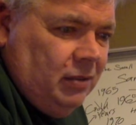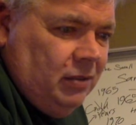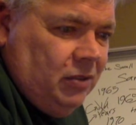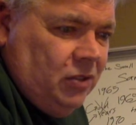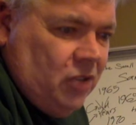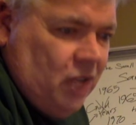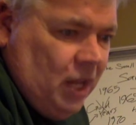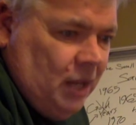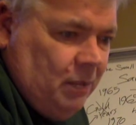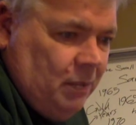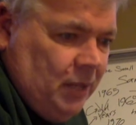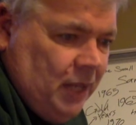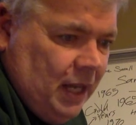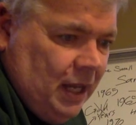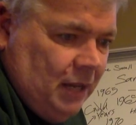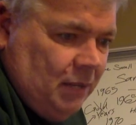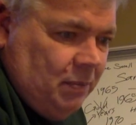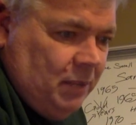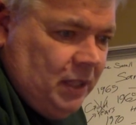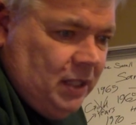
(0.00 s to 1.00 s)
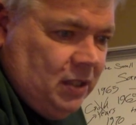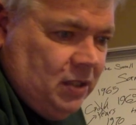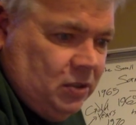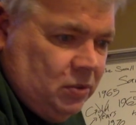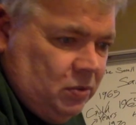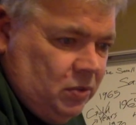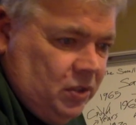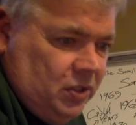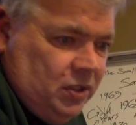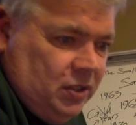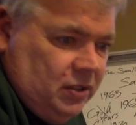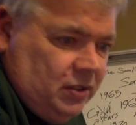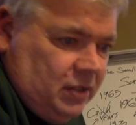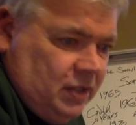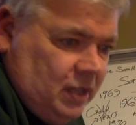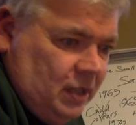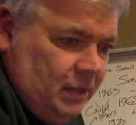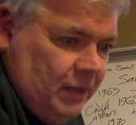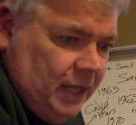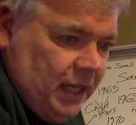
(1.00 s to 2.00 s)
shape yet because we're just
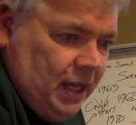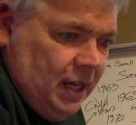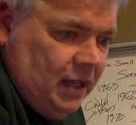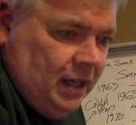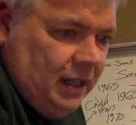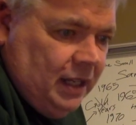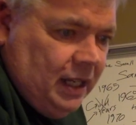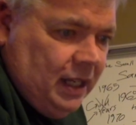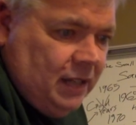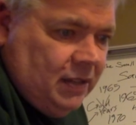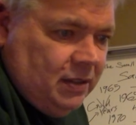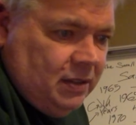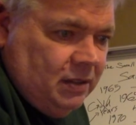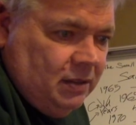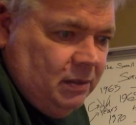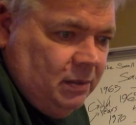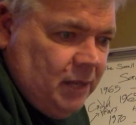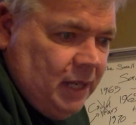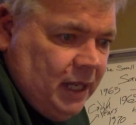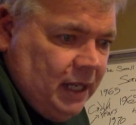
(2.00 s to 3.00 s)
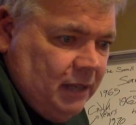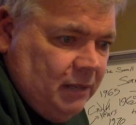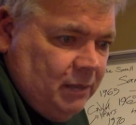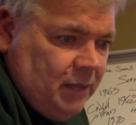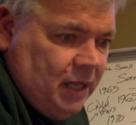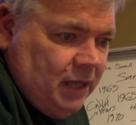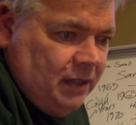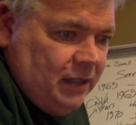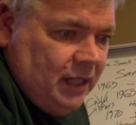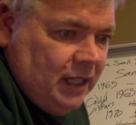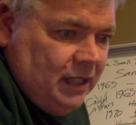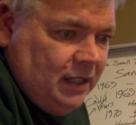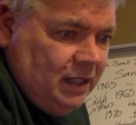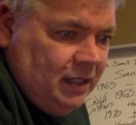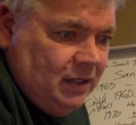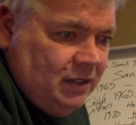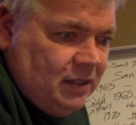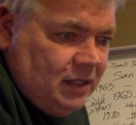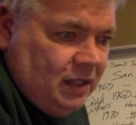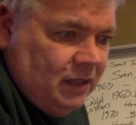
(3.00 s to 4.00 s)
coming out of that. So by about
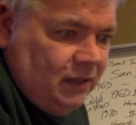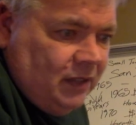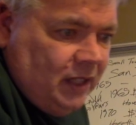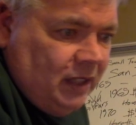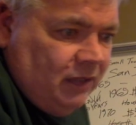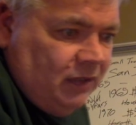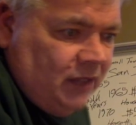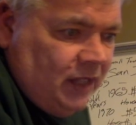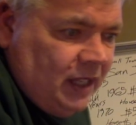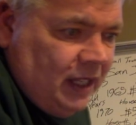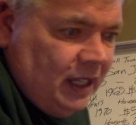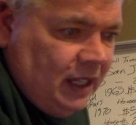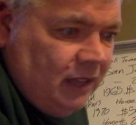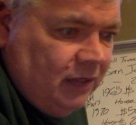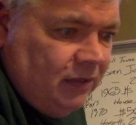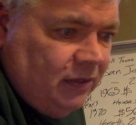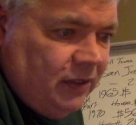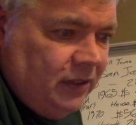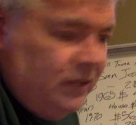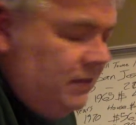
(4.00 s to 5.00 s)
1975,